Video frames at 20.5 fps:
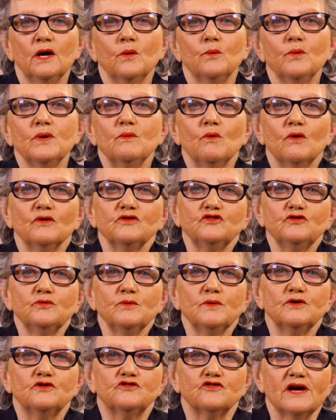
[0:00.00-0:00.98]
We want to
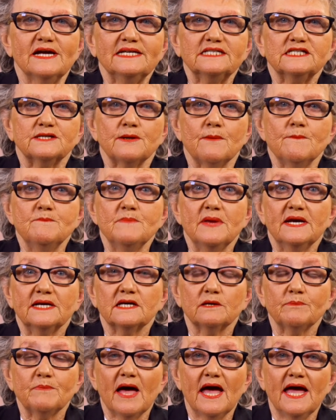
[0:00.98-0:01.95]
address
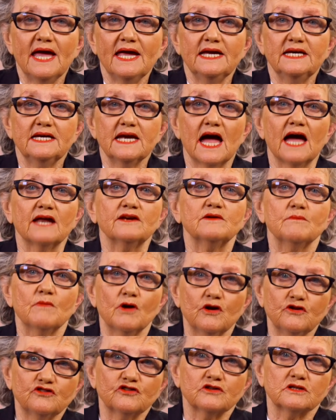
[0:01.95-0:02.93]
mental pain and
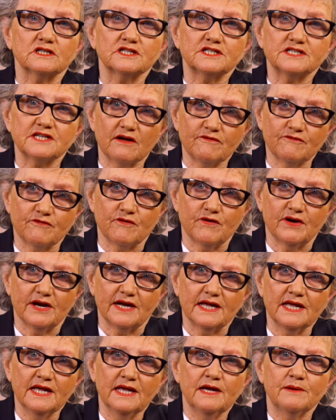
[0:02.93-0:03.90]
emotional
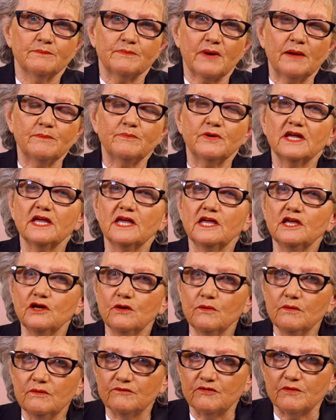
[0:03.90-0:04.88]
suffering by bringing
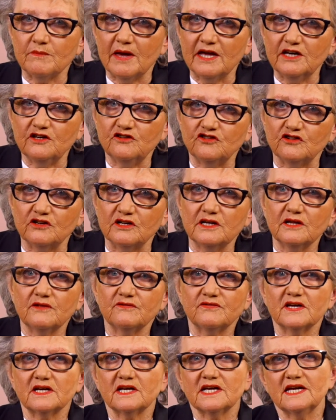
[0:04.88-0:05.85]
you information
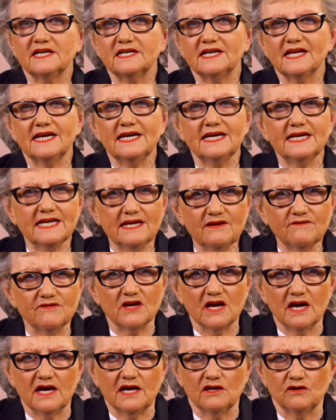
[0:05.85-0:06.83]
that can
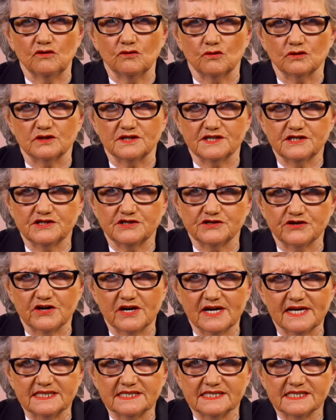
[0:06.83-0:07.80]
alleviate your
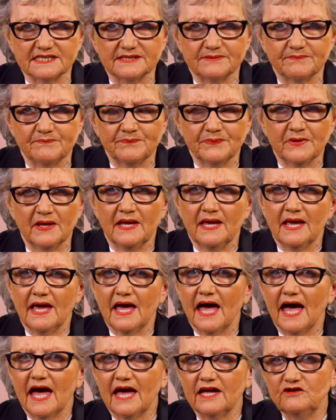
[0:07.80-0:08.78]
distress.
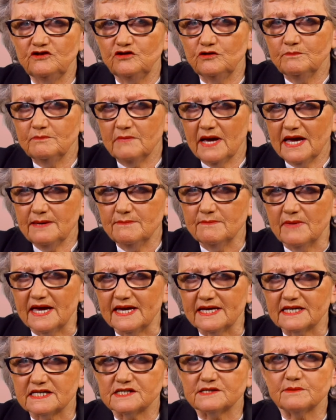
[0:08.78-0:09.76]
And you may
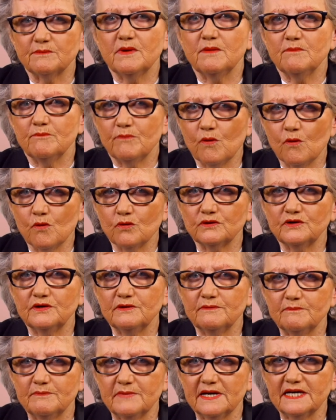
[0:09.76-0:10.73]
make some
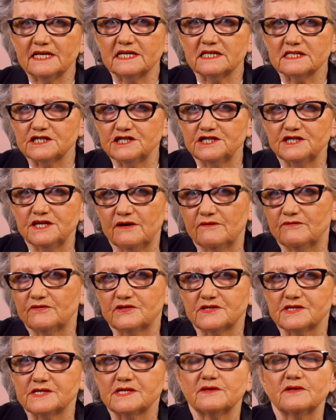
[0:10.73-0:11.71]
important mental
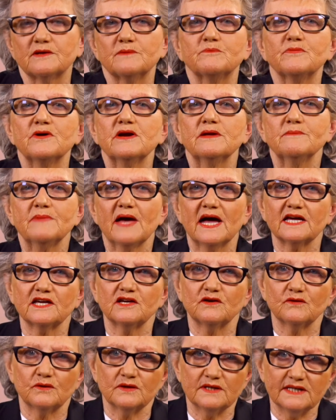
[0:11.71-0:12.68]
shifts that bring
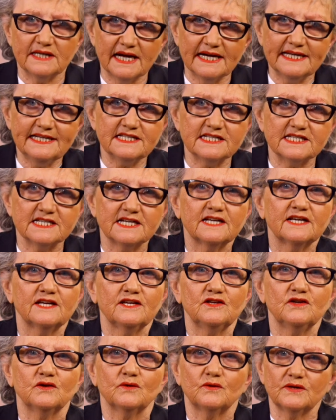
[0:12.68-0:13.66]
back your light,
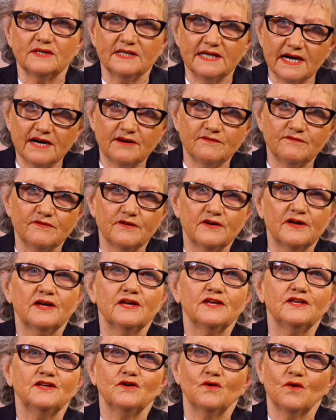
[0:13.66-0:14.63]
your love,
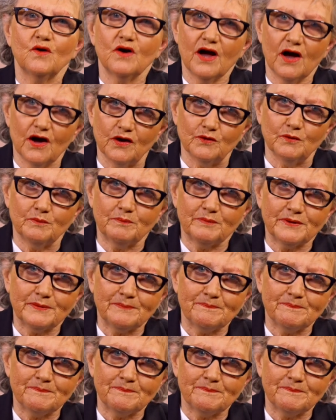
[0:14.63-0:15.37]
your hope.